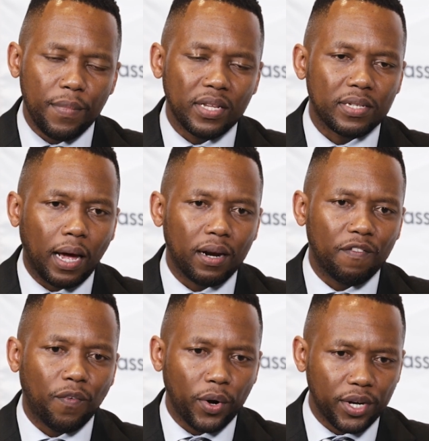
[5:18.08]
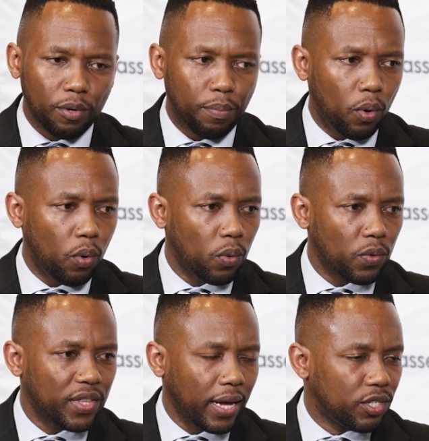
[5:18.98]
it's unavoidable
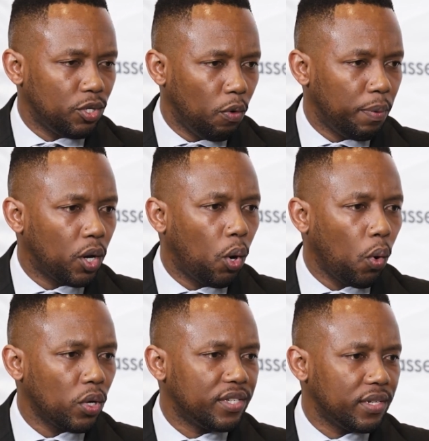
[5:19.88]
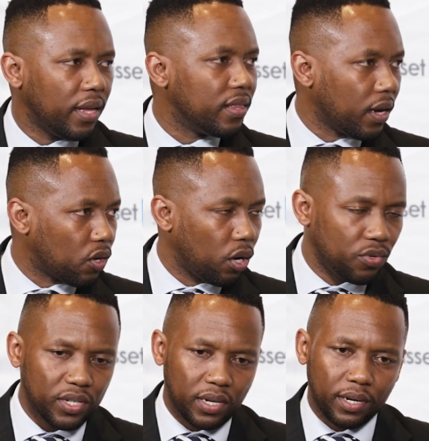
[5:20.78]
that you will be caught in that
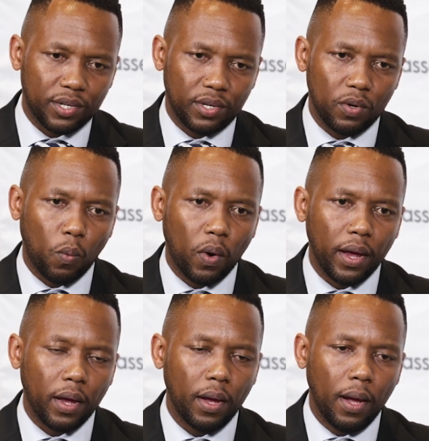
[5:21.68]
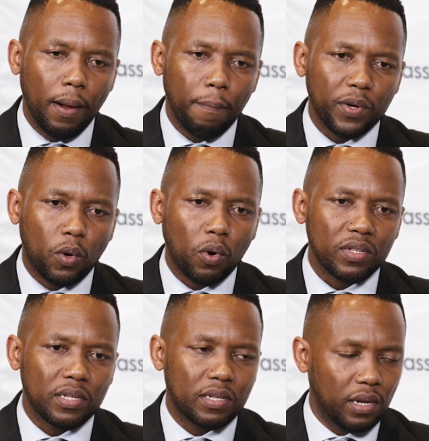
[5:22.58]
contradiction where,
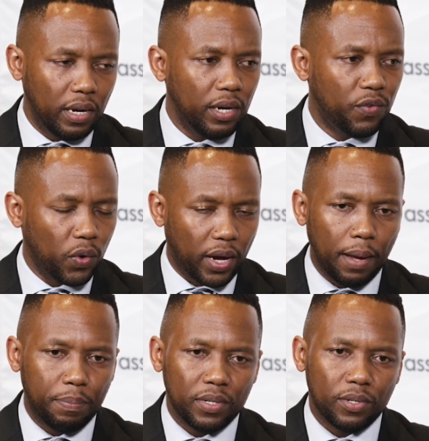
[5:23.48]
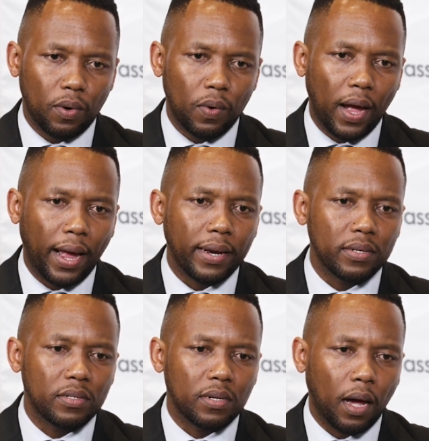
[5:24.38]
because there's a need for capital
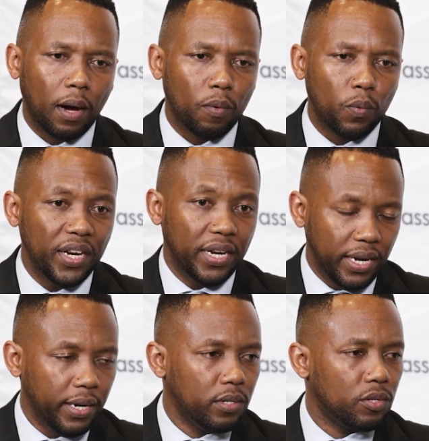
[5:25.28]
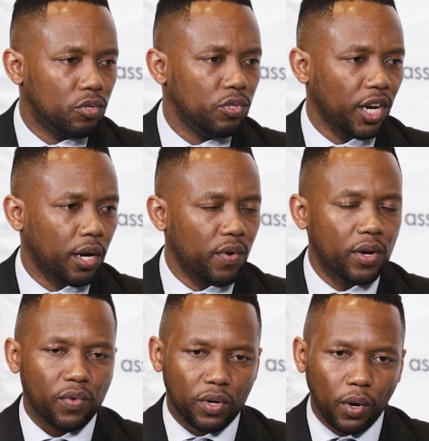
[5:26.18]
and we need to
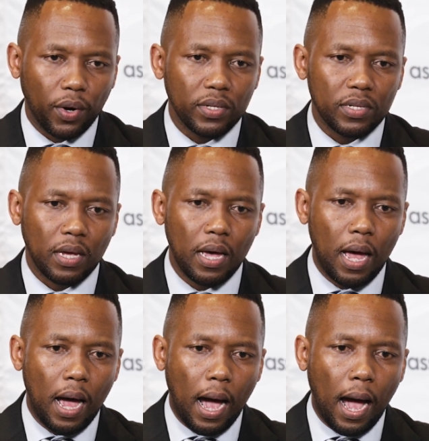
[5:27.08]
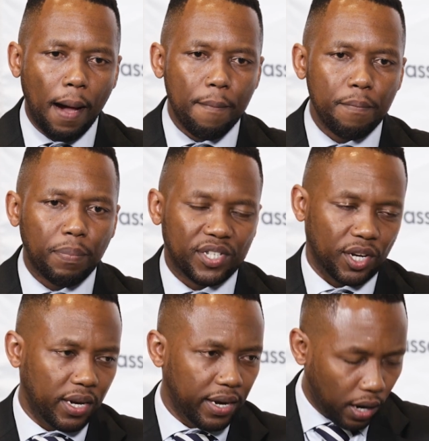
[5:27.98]
generate returns,
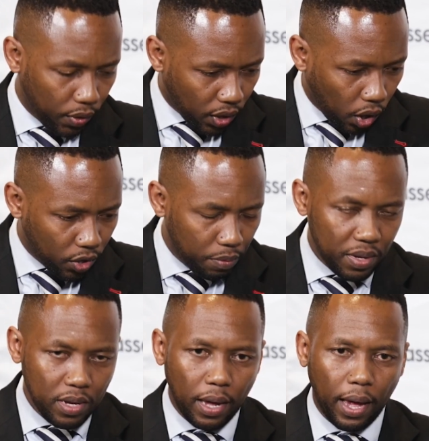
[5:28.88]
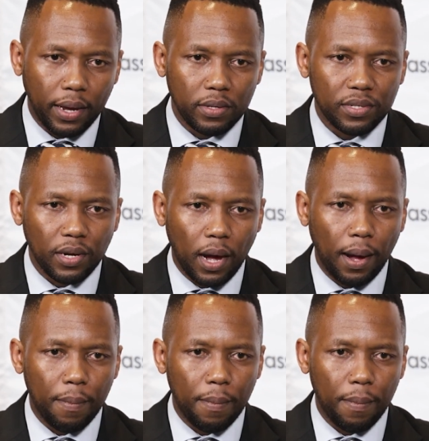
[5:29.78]
particularly in our economy and